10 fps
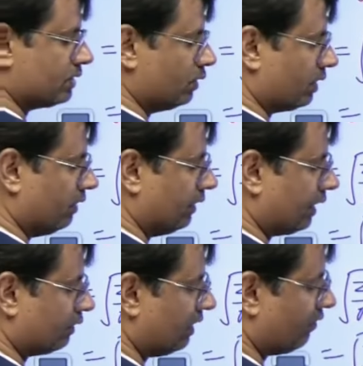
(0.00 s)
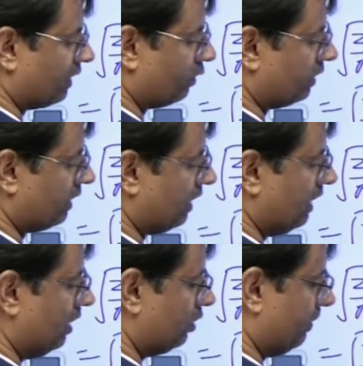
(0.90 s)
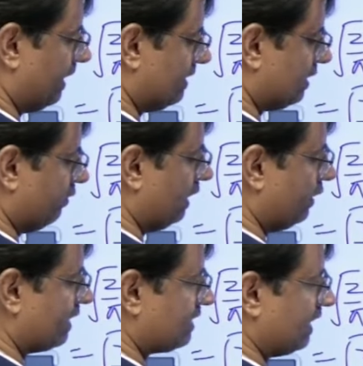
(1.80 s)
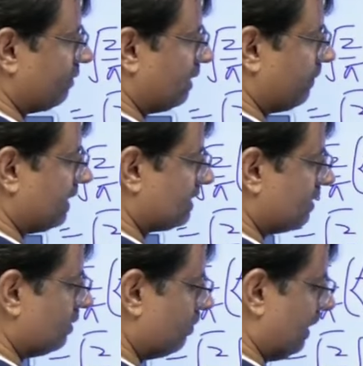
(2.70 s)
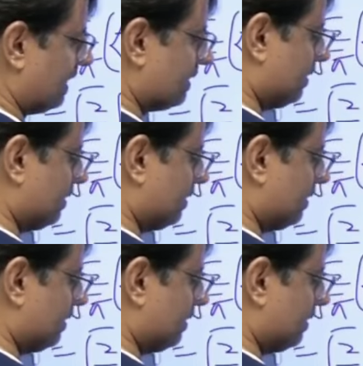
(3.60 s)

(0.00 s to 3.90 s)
cosine of 0 is 1, right? So this will give us this value. Plus,